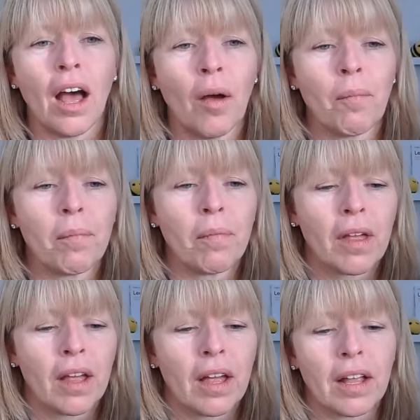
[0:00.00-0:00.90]
Um,
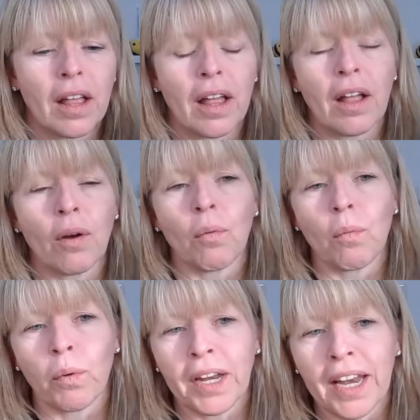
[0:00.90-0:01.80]

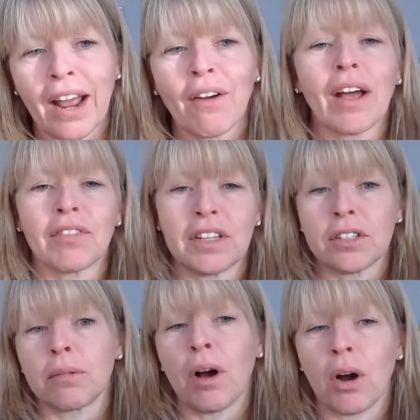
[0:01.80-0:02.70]
we now have
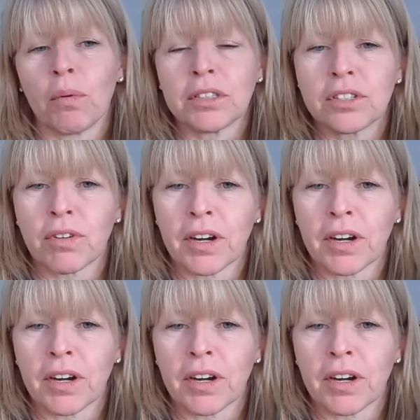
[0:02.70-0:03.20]
this compile once,